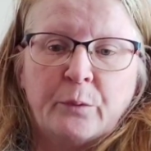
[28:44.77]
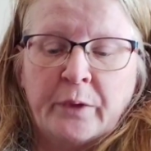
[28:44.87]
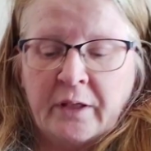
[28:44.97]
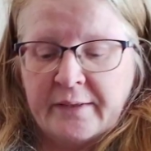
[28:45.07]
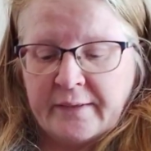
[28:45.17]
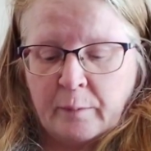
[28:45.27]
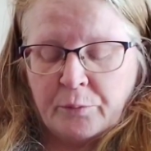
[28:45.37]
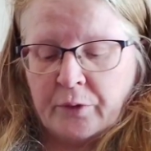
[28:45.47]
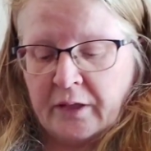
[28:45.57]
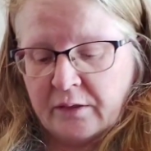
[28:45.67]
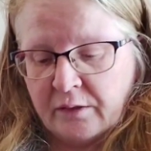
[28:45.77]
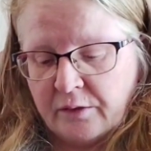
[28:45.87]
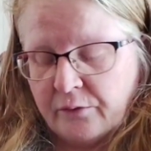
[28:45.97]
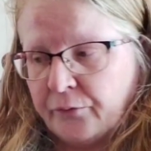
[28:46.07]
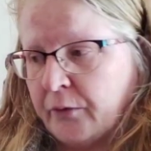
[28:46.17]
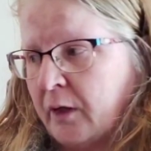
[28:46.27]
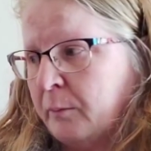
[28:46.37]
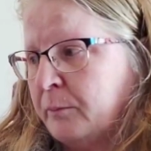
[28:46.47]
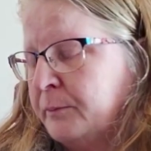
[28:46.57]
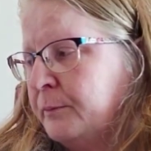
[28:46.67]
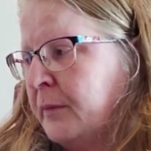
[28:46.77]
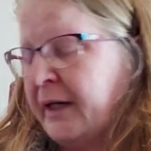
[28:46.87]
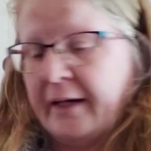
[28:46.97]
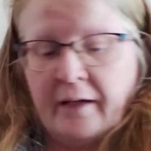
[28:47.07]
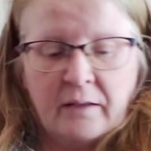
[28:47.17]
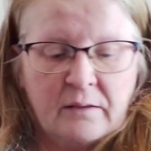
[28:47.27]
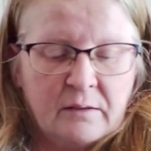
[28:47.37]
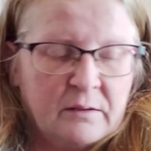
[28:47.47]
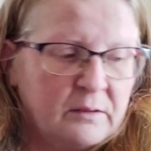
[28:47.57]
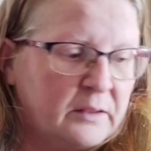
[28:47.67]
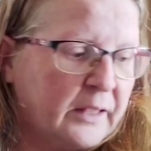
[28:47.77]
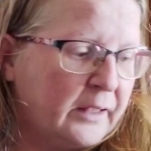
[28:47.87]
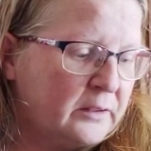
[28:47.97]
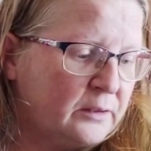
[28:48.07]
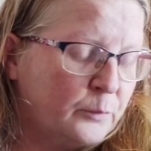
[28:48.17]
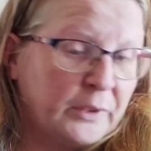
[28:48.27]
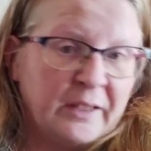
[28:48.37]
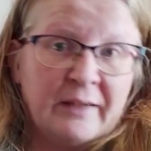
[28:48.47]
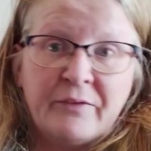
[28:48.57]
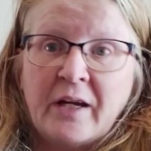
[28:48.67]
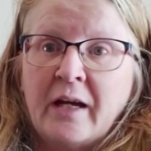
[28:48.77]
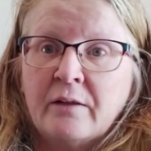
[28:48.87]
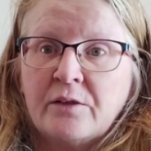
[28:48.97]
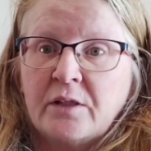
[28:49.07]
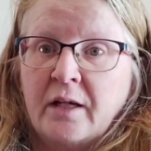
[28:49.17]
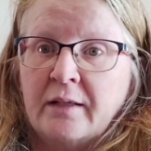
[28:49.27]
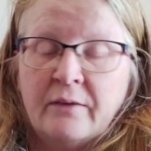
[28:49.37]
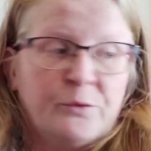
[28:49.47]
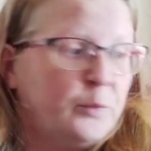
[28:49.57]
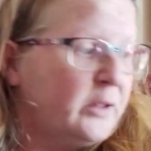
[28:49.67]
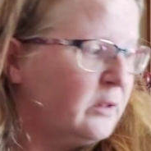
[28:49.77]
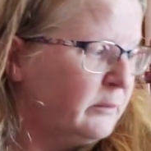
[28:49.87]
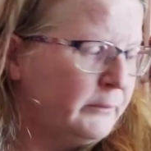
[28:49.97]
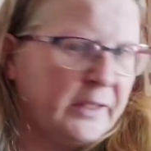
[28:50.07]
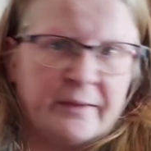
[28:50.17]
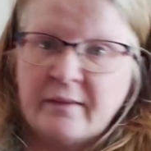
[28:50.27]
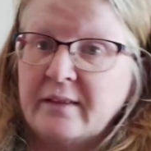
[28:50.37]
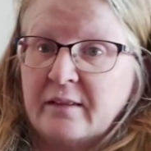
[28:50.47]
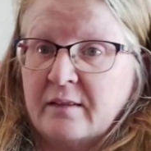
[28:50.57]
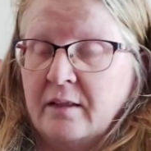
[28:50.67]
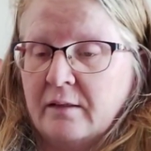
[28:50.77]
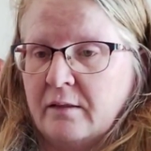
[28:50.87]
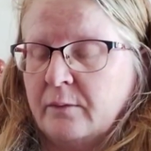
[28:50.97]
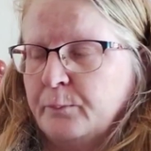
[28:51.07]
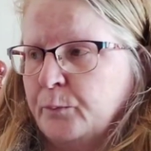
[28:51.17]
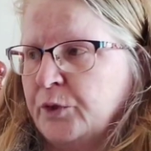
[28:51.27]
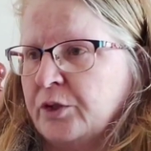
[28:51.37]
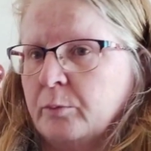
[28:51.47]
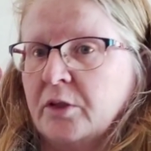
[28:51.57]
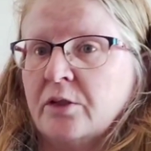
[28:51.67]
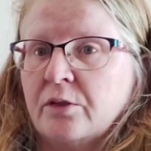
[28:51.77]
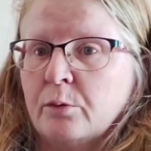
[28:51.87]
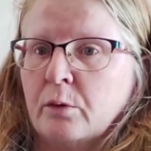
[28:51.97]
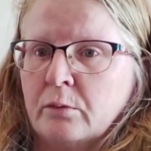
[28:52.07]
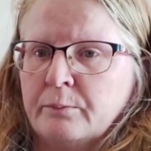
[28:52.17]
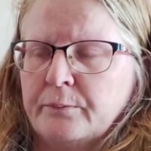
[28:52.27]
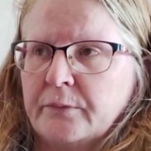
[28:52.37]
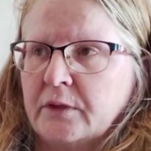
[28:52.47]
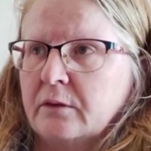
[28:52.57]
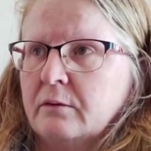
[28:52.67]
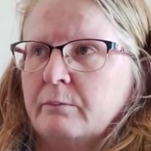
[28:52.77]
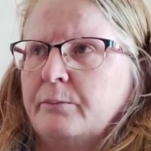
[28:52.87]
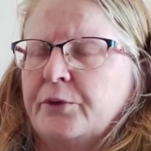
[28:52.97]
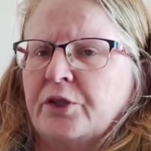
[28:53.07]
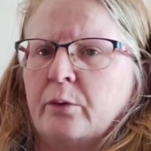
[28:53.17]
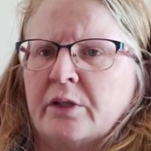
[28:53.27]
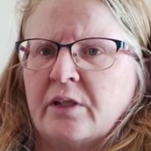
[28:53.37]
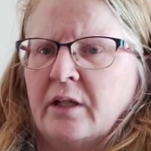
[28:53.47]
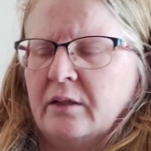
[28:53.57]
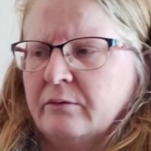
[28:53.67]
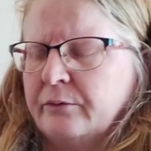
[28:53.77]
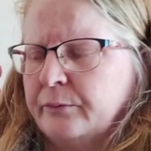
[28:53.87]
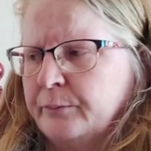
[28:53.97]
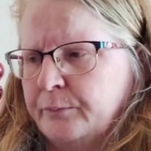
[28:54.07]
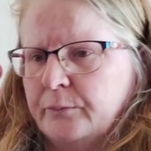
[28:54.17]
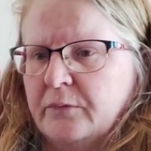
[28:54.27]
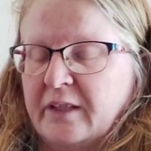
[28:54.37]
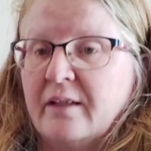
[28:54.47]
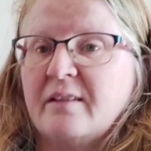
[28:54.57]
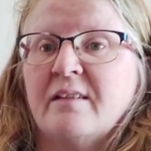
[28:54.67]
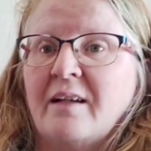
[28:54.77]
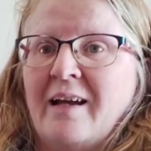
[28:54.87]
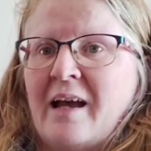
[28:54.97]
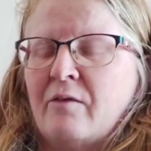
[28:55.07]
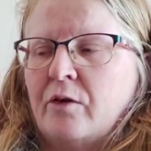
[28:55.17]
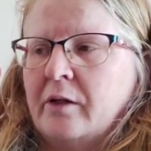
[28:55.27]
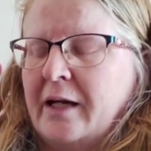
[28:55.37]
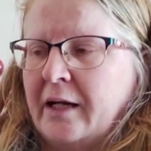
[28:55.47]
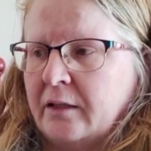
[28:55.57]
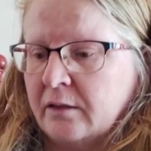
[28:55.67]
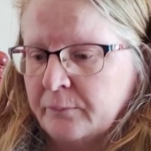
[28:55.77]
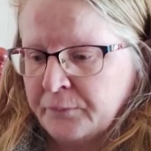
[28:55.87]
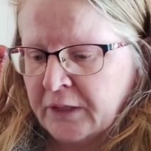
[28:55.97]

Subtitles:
when I separated from my ex, that when I left the house, I left with like 6 kits, which I'm going to do a show and tell of the kits that I have on hand,